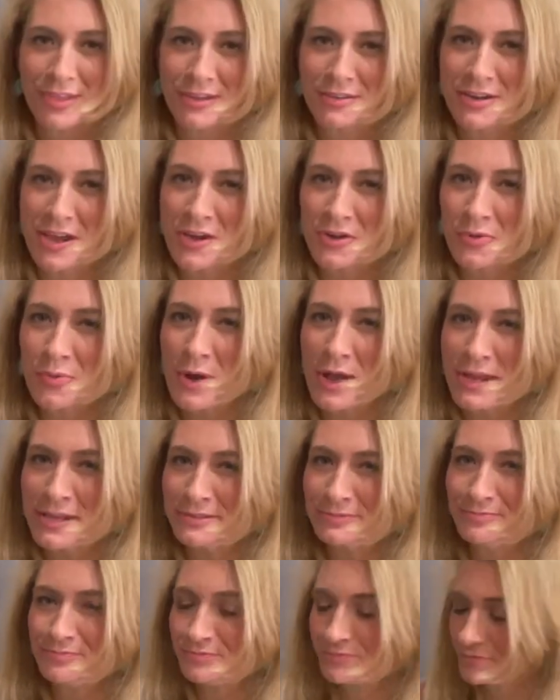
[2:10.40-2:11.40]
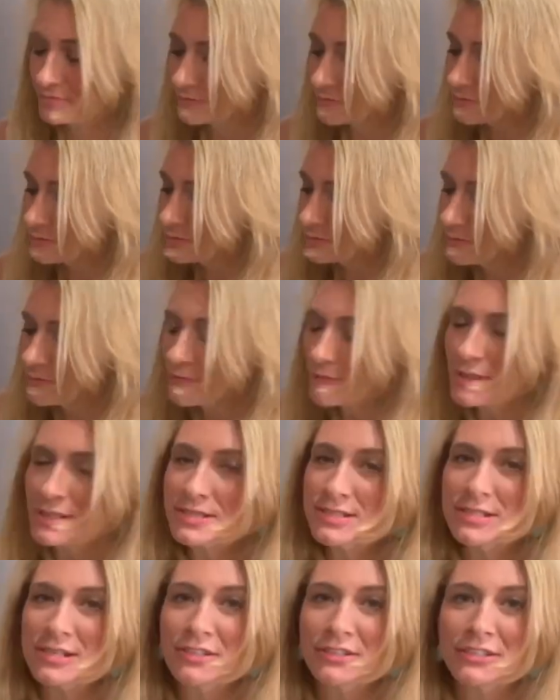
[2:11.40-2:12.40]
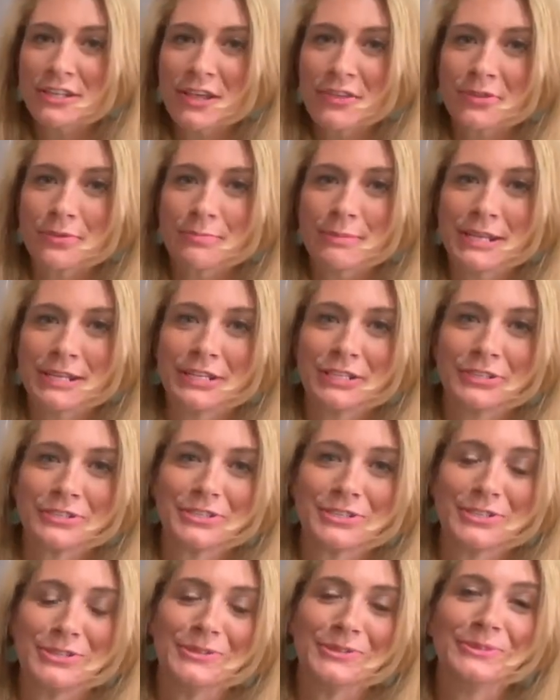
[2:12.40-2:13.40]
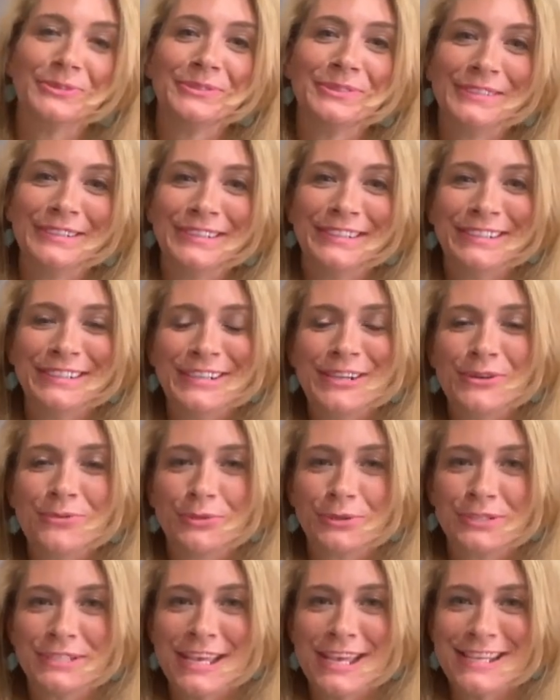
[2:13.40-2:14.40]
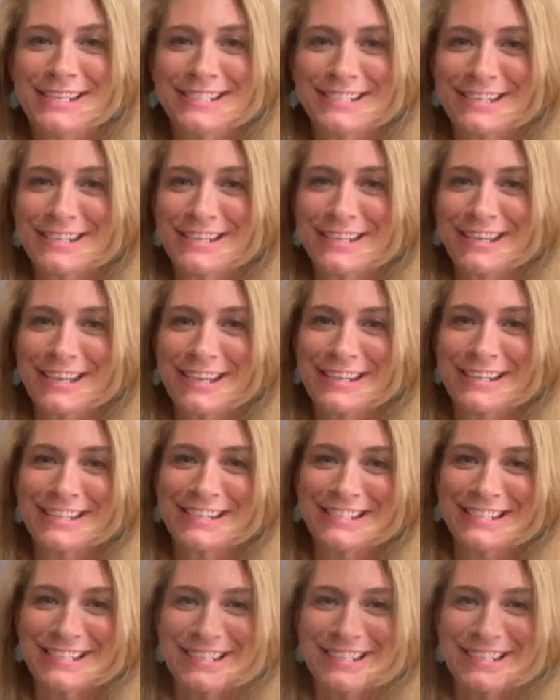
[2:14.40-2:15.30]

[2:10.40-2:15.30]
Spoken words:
Not quite. Still another minute or two. We'll taste it again in a